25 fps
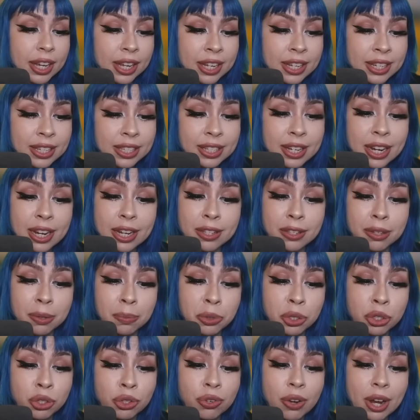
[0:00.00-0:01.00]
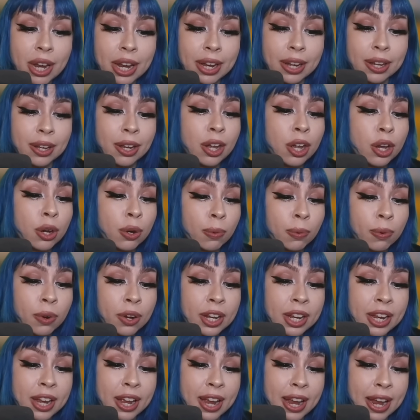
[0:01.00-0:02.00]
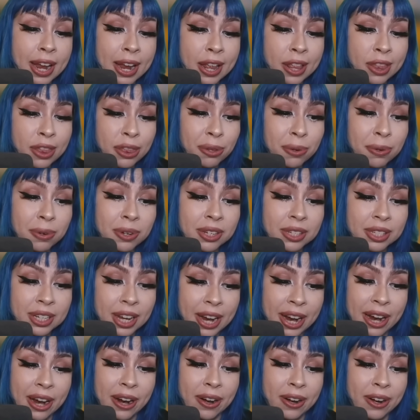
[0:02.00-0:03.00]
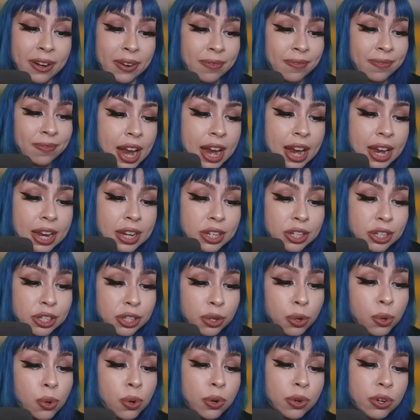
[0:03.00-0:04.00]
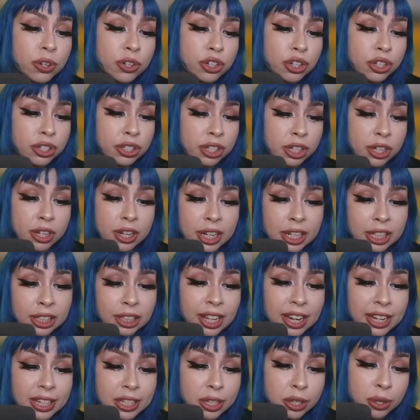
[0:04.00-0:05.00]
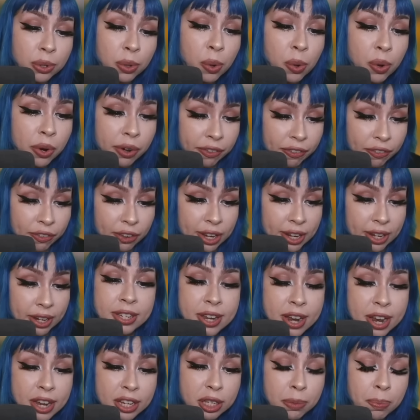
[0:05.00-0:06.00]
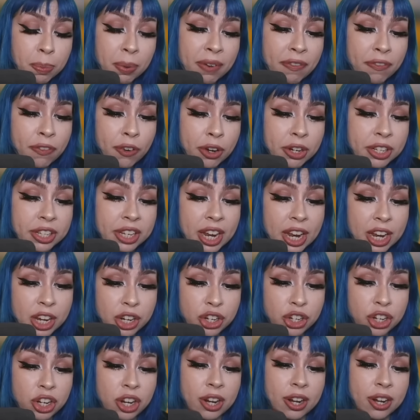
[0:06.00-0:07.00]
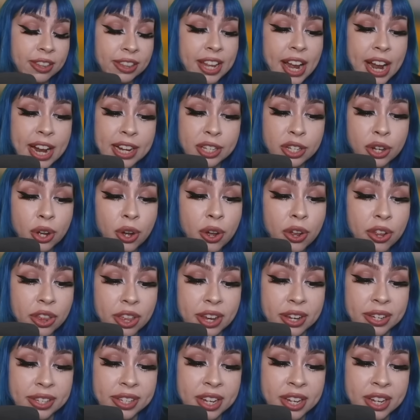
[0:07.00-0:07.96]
He stands up straight, running a hand through his hair. And you're just a neglected orphan, desperate for attention. That's all this